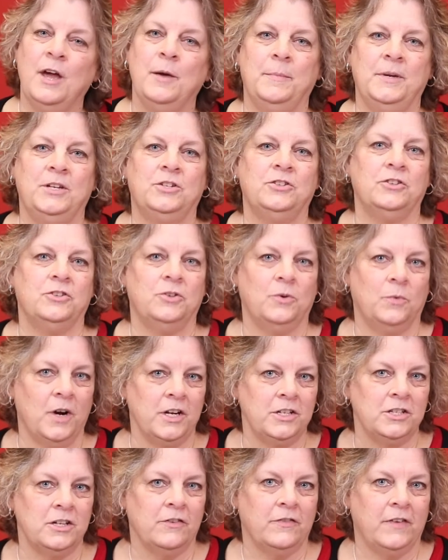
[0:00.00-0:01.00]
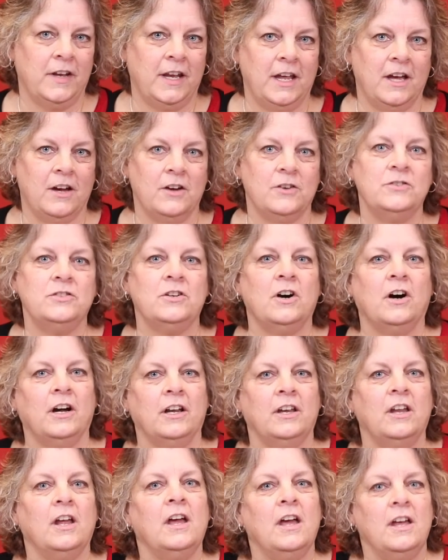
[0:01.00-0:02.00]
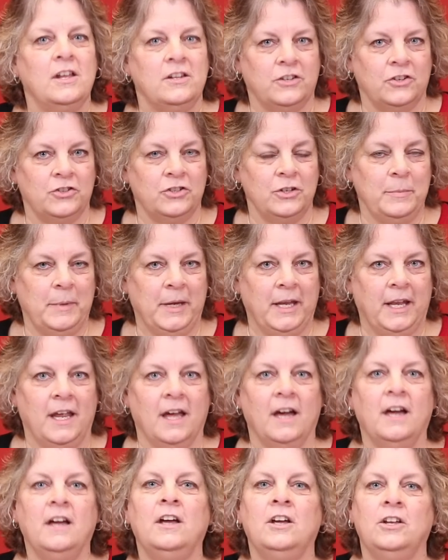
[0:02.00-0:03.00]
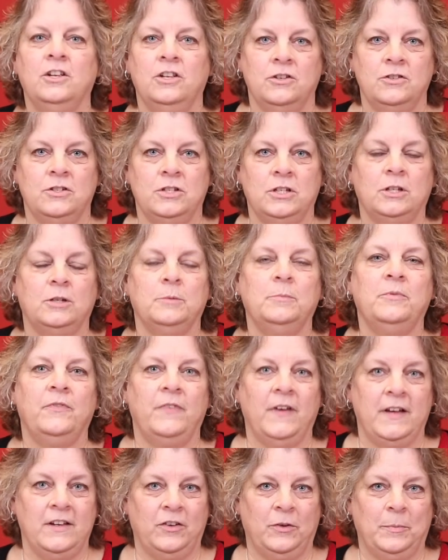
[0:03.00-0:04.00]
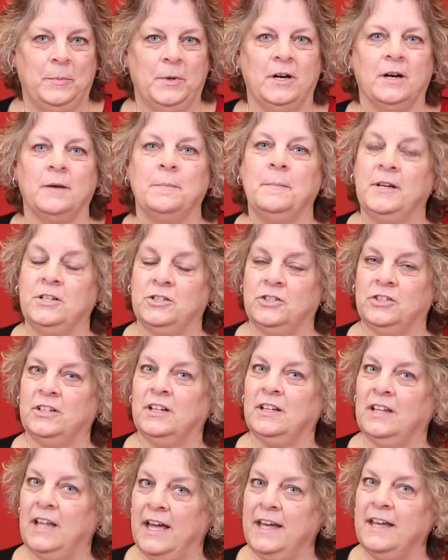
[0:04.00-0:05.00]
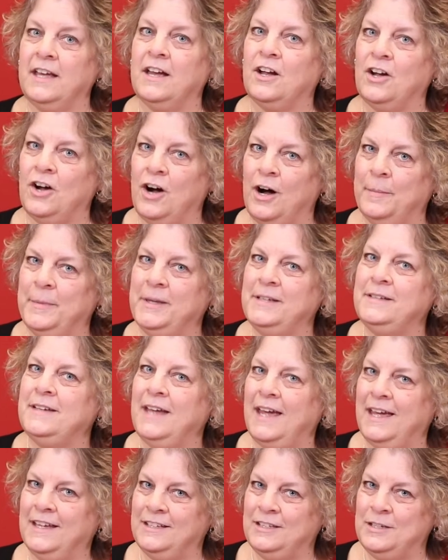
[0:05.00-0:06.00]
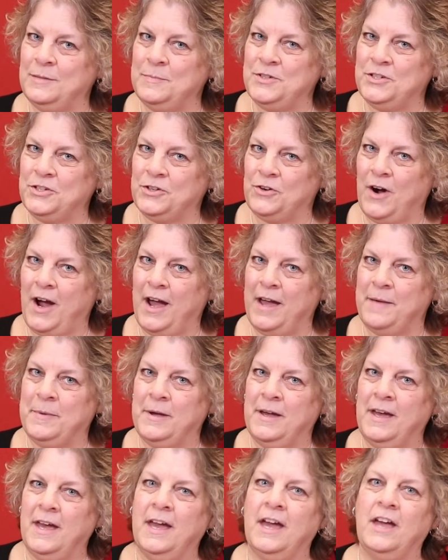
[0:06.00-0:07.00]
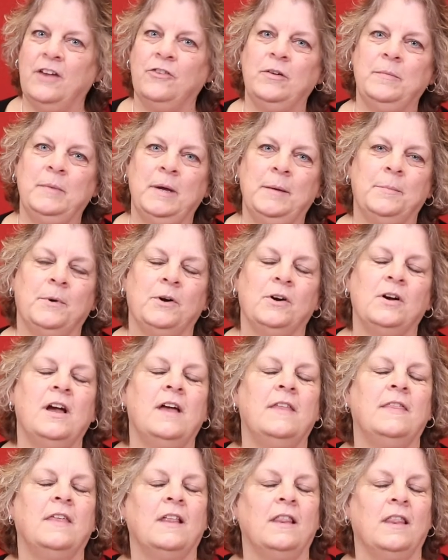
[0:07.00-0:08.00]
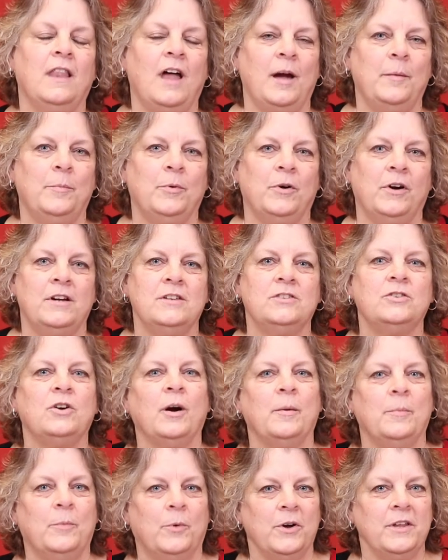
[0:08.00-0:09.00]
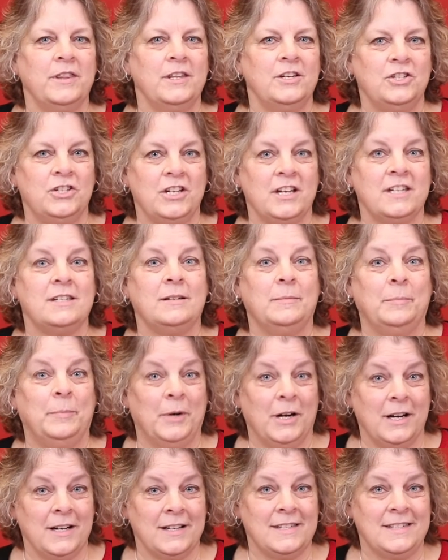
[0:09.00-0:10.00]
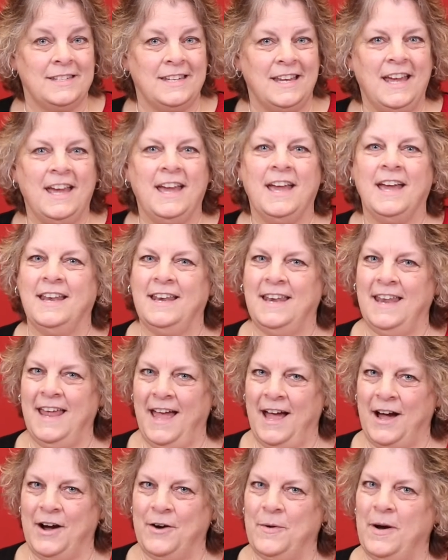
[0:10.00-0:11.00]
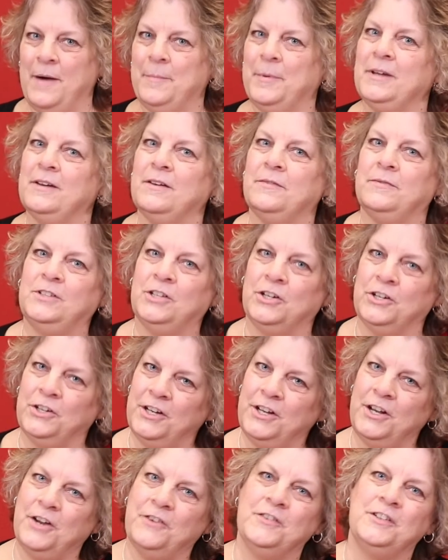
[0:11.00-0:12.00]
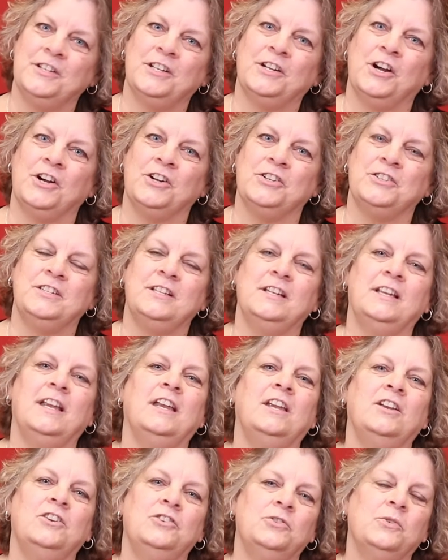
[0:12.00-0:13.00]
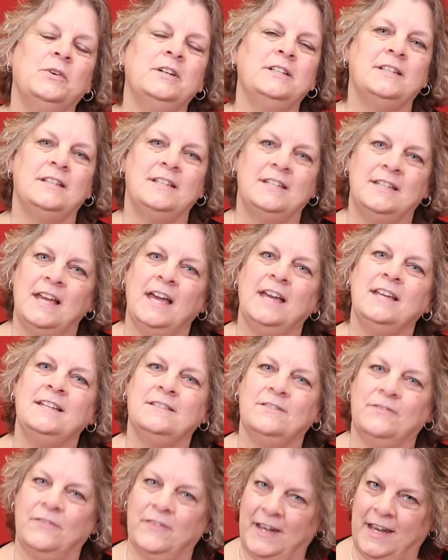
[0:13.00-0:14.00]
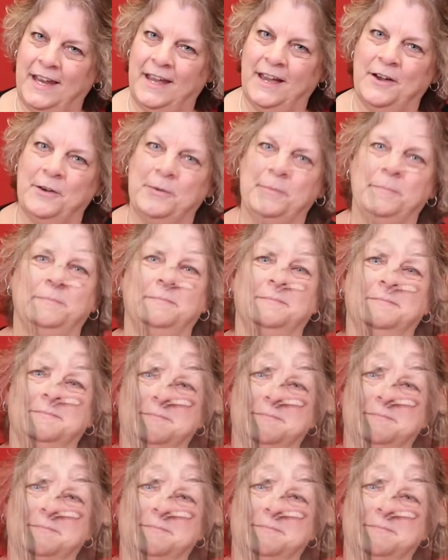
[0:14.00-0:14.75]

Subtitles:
Be sure to watch our videos on social media, YouTube, Facebook. Be sure to like, comment, and subscribe. And remember that libraries are more than just books. And now I'm going to turn it over to Kerstin and enjoy today's video.